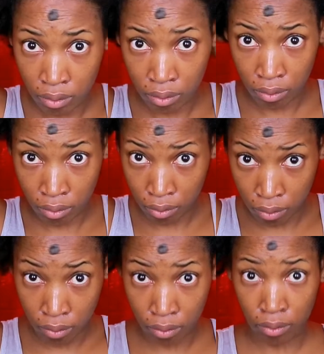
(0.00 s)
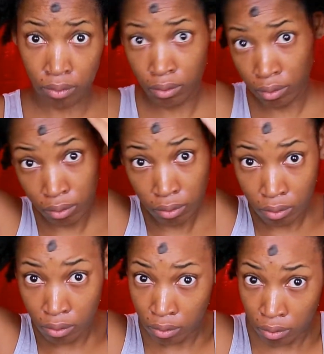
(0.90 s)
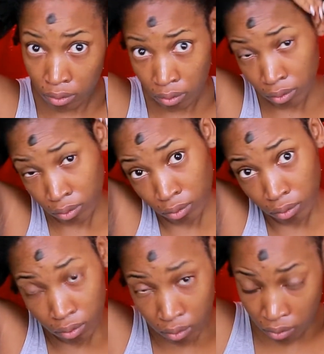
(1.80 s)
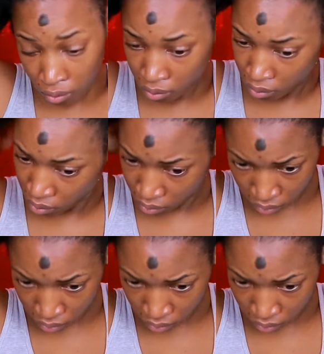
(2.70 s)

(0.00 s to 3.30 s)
from As I Am. This is a very creamy